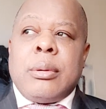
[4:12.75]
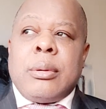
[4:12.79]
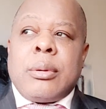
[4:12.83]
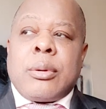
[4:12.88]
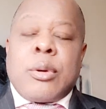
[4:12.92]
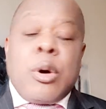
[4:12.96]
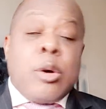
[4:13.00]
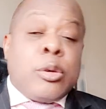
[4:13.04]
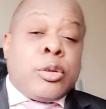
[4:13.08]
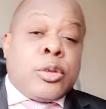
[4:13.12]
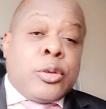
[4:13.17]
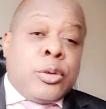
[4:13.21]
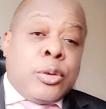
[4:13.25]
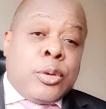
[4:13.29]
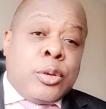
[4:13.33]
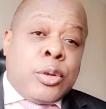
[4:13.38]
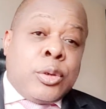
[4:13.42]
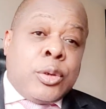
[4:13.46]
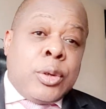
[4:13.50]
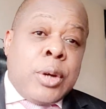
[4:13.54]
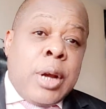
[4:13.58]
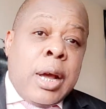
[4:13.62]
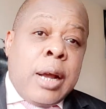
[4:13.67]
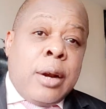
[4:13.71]

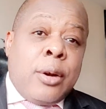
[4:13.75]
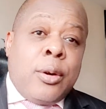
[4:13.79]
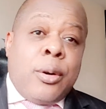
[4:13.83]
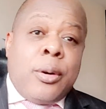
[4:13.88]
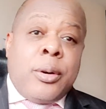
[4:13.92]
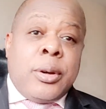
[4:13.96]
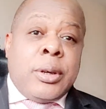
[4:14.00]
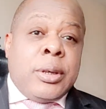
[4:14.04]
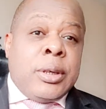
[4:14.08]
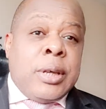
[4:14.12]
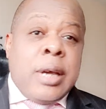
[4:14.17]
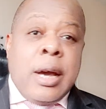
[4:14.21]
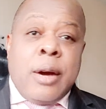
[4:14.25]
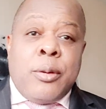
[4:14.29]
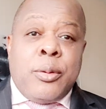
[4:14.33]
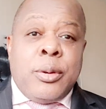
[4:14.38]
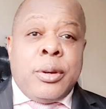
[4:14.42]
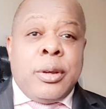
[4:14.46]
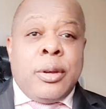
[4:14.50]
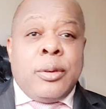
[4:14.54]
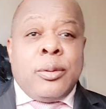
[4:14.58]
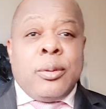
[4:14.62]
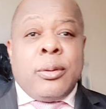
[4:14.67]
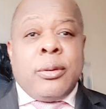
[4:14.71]
constitutional law in
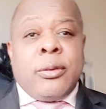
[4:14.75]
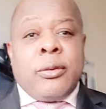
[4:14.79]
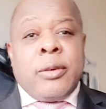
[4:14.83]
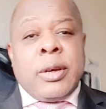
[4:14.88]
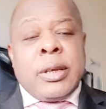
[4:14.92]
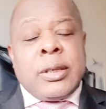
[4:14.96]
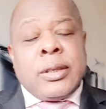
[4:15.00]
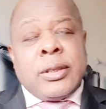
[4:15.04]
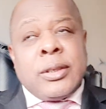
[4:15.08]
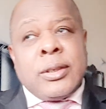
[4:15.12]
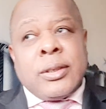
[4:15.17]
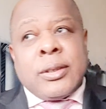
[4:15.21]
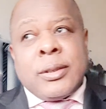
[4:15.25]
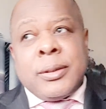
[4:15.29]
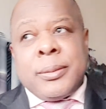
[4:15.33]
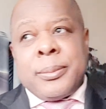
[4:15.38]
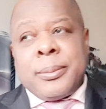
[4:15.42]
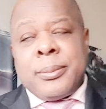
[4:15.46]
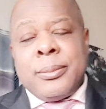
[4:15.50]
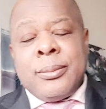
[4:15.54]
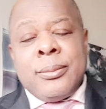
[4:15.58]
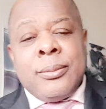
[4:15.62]
Yaoundé University.